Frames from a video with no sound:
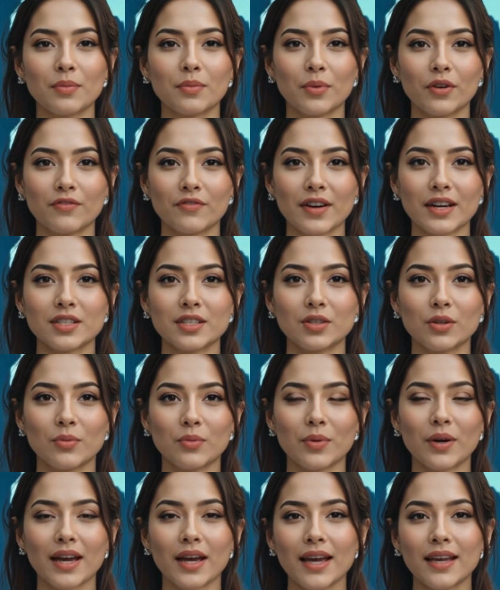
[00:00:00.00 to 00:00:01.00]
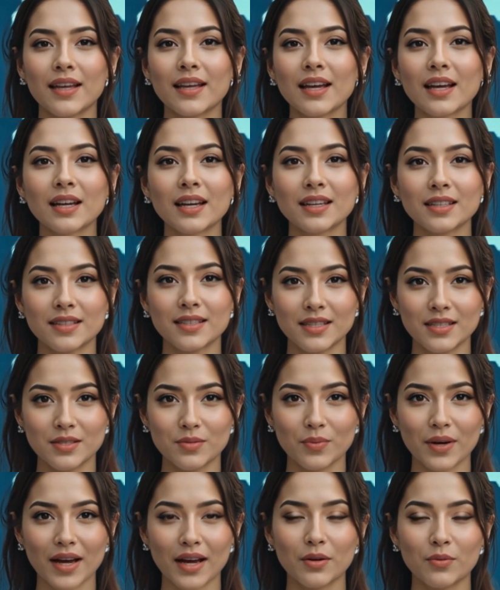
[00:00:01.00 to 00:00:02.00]
in the professional plan,
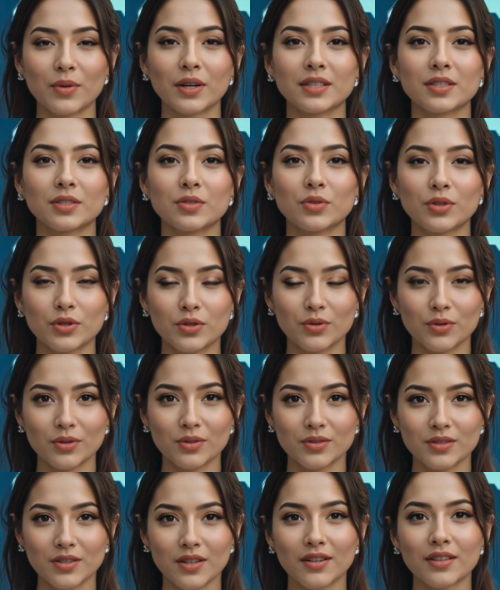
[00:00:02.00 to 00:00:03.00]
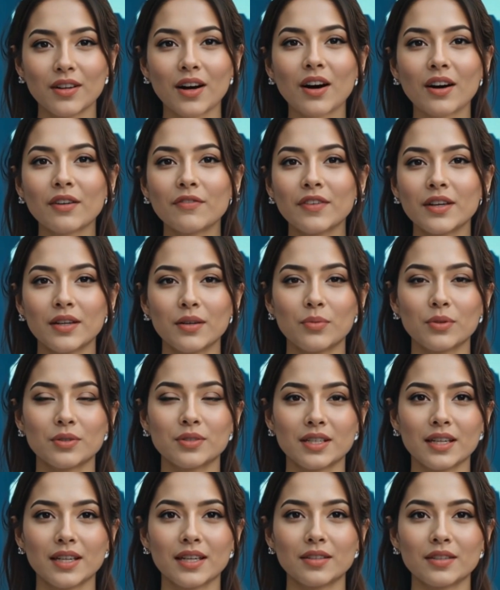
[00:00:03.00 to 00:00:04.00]
since brand registry tools are not available
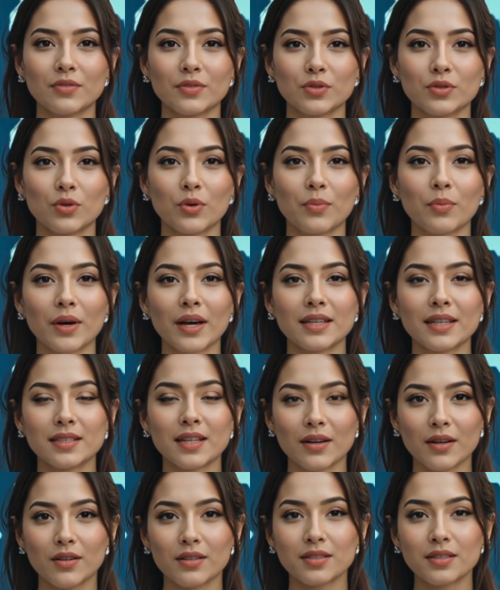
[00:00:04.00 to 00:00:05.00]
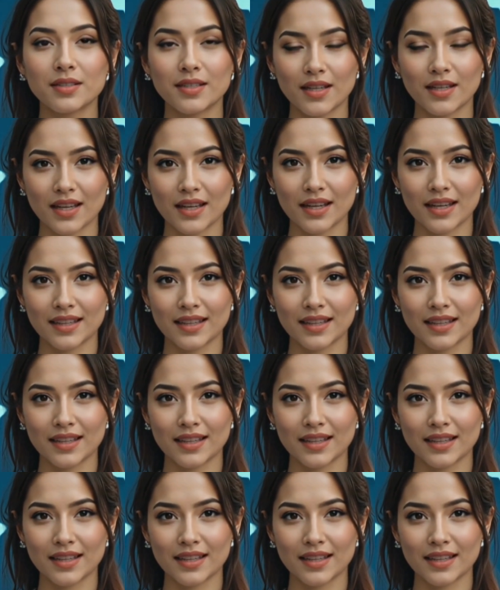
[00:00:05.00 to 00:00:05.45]
to individual plan sellers.